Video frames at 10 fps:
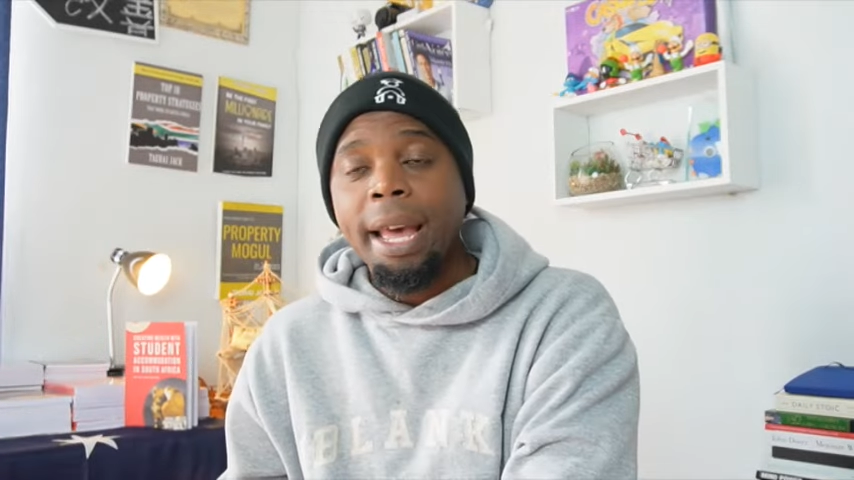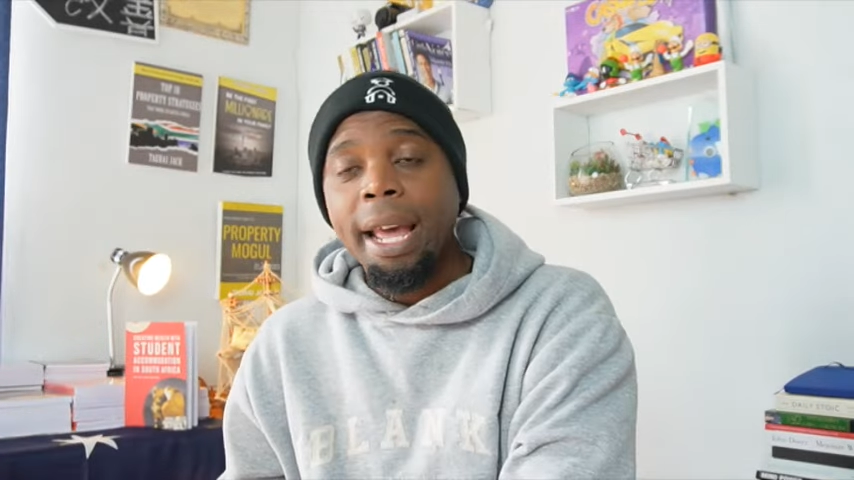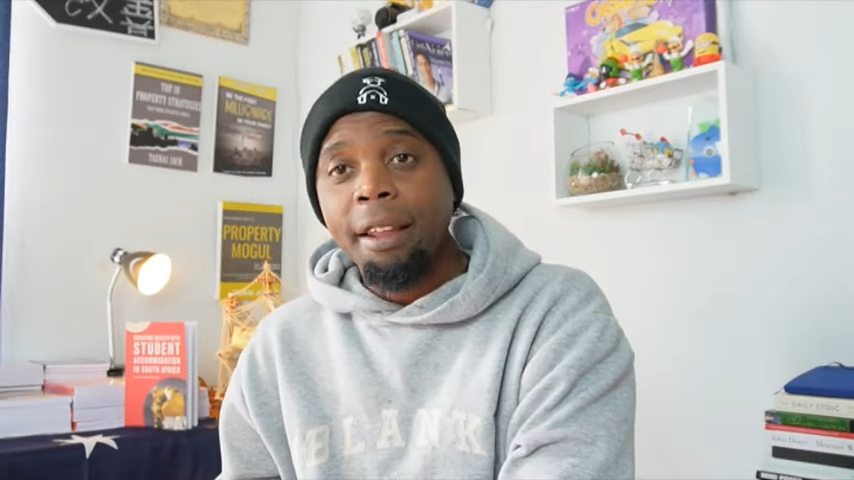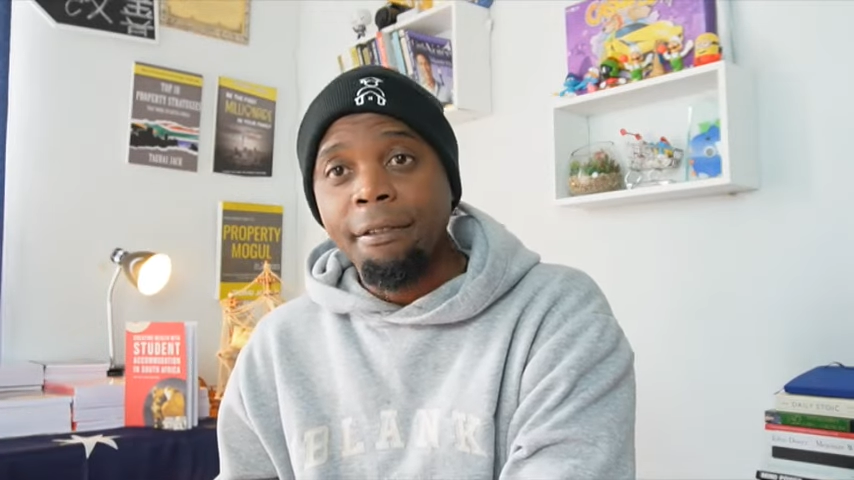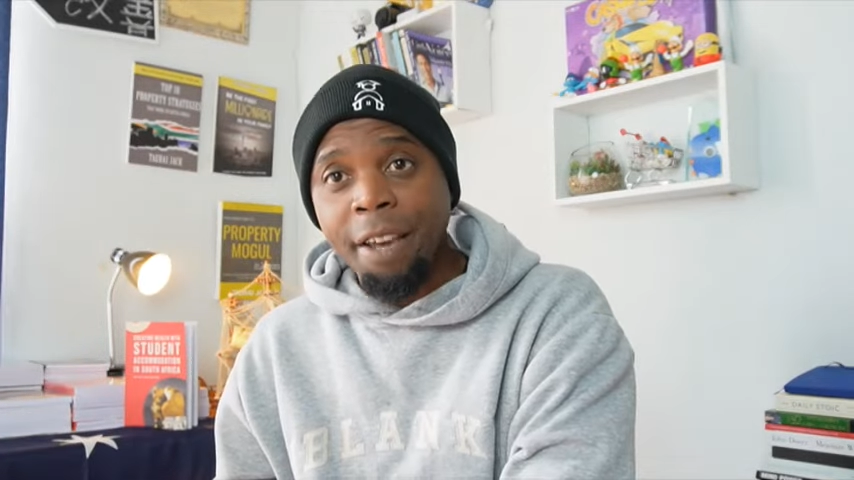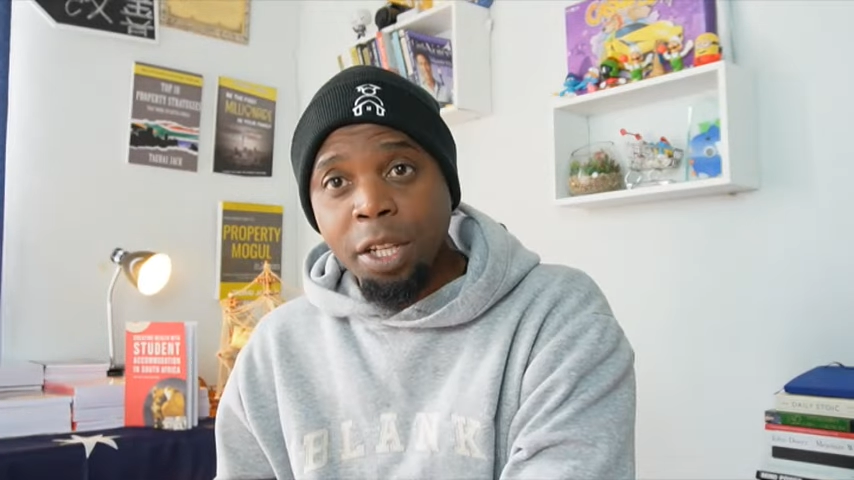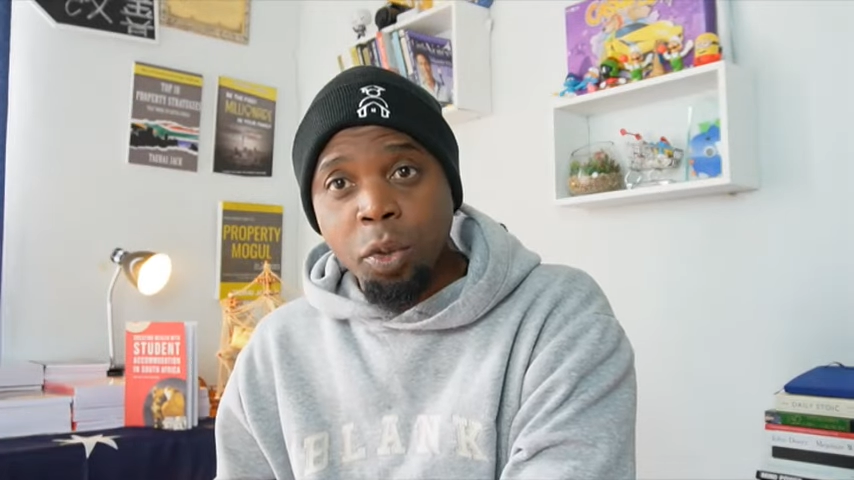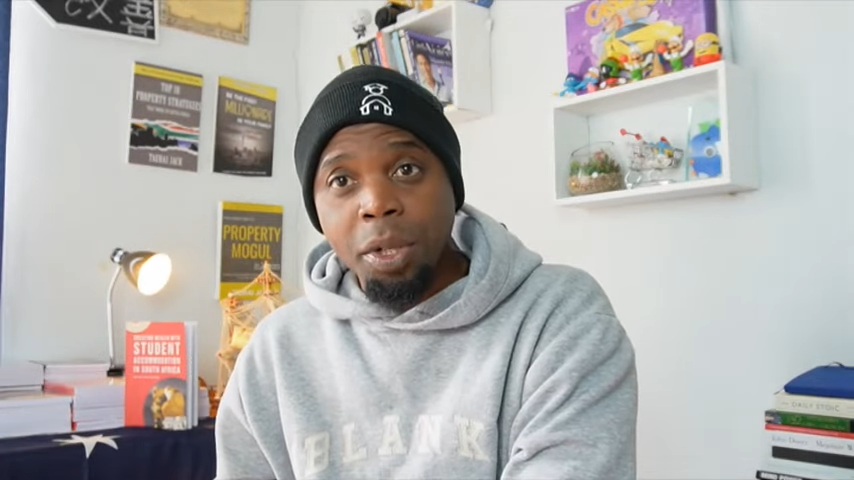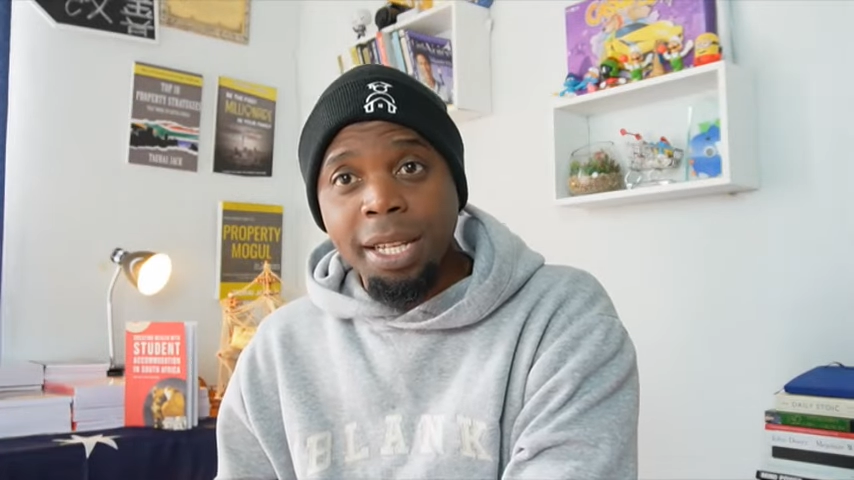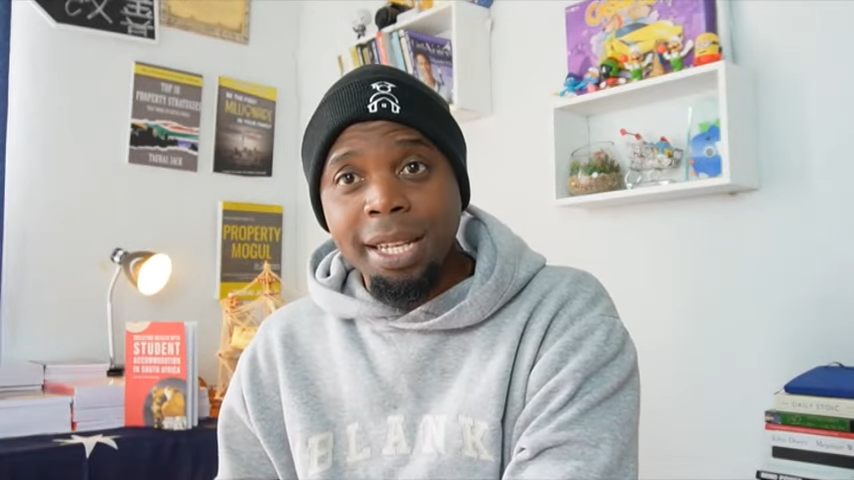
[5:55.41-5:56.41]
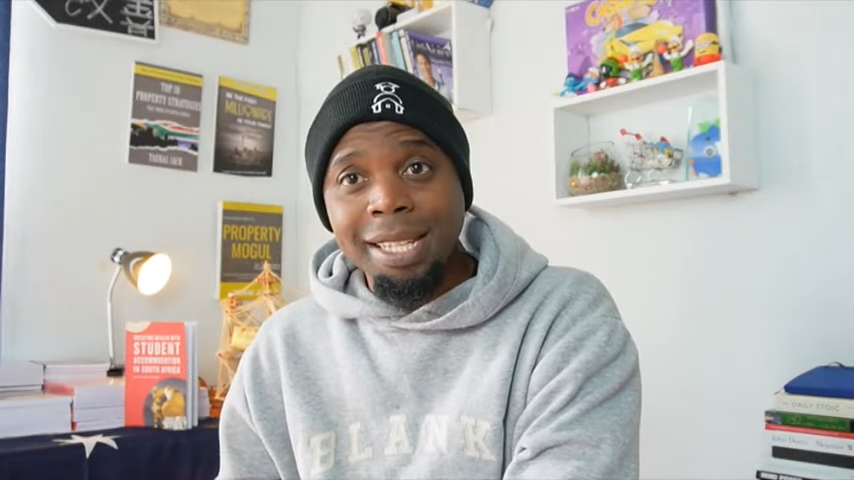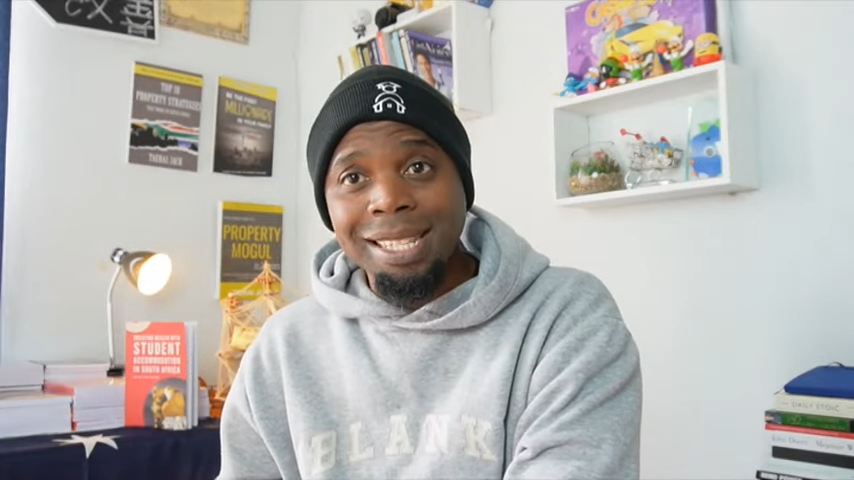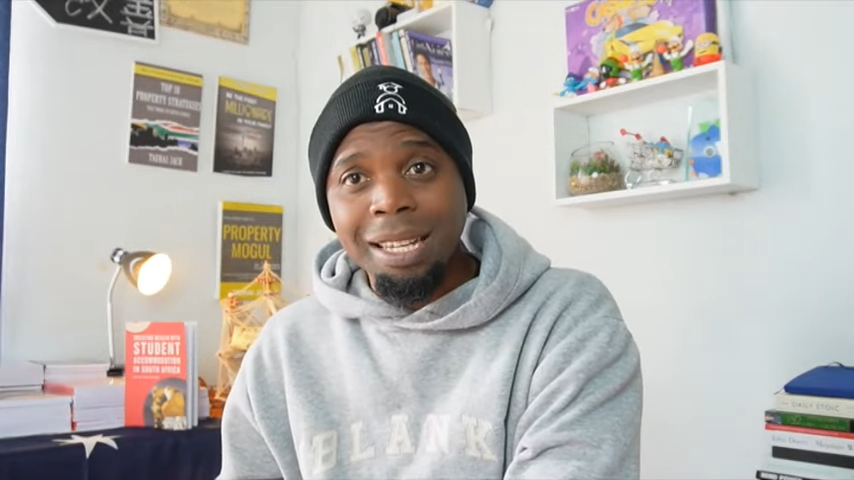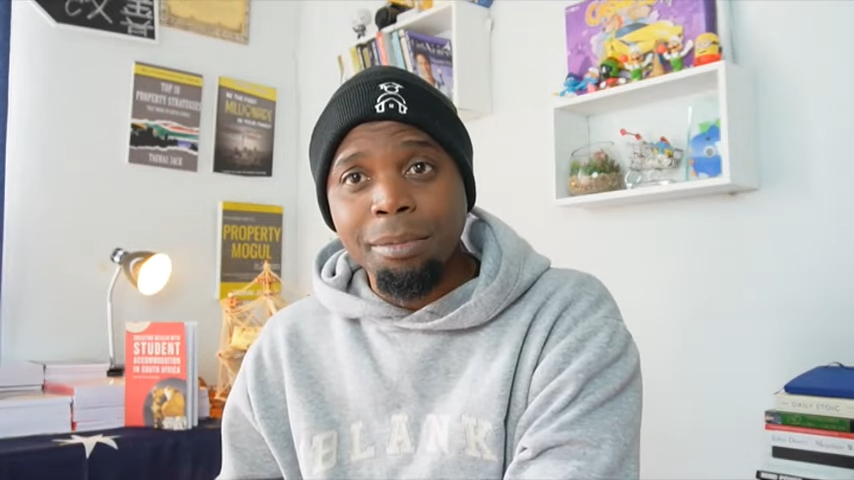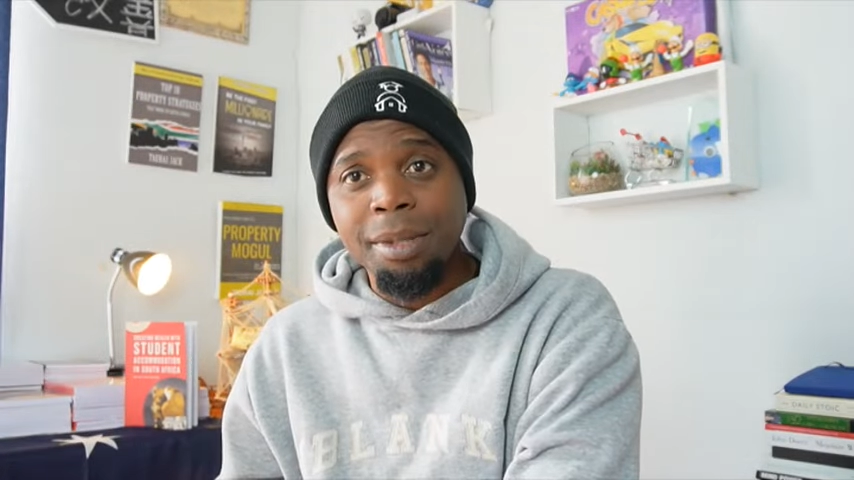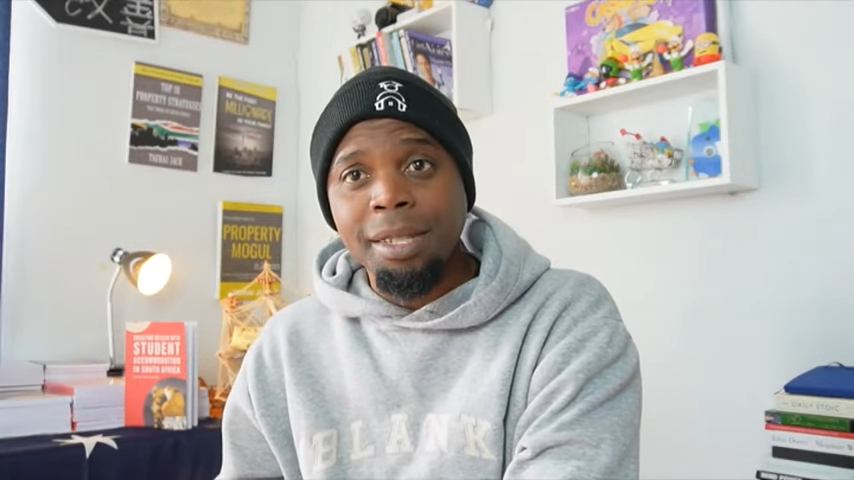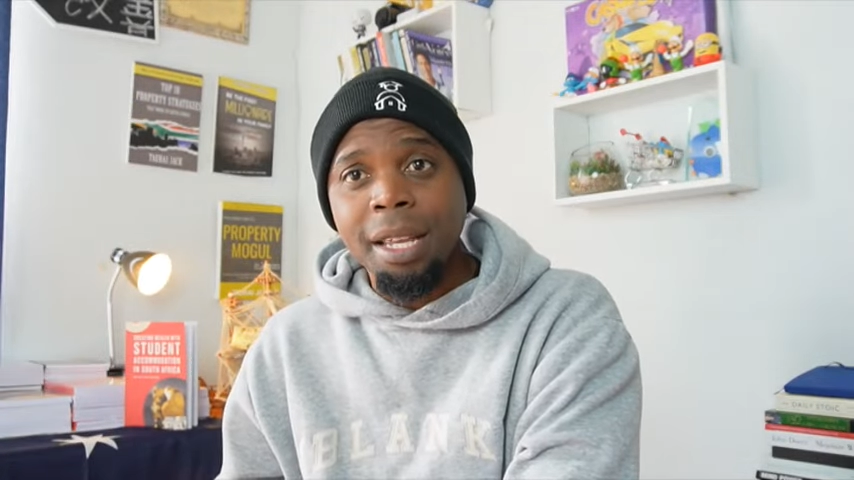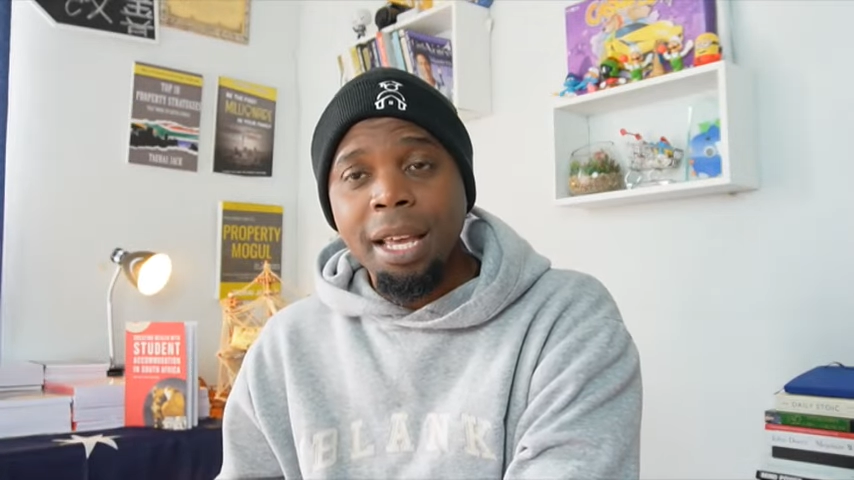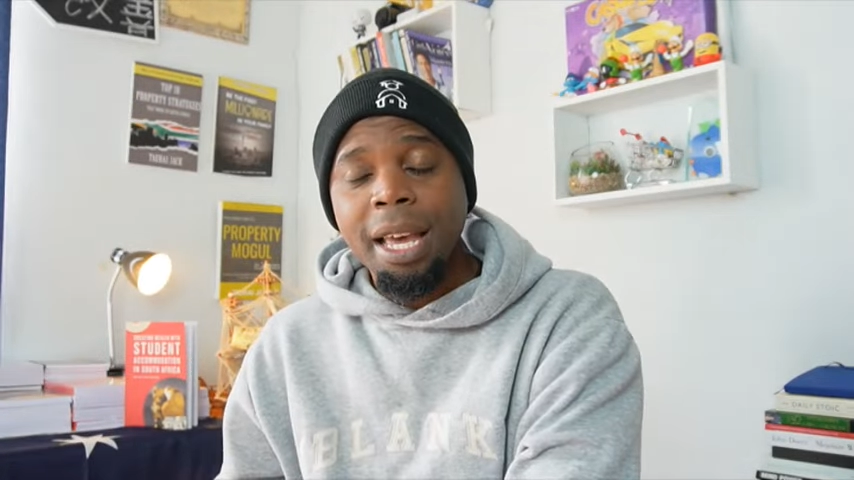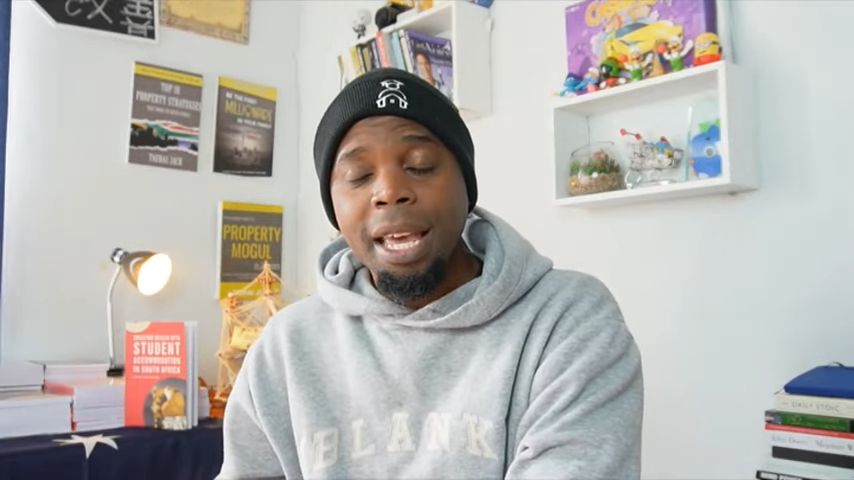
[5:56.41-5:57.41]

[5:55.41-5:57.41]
And eventually Sims,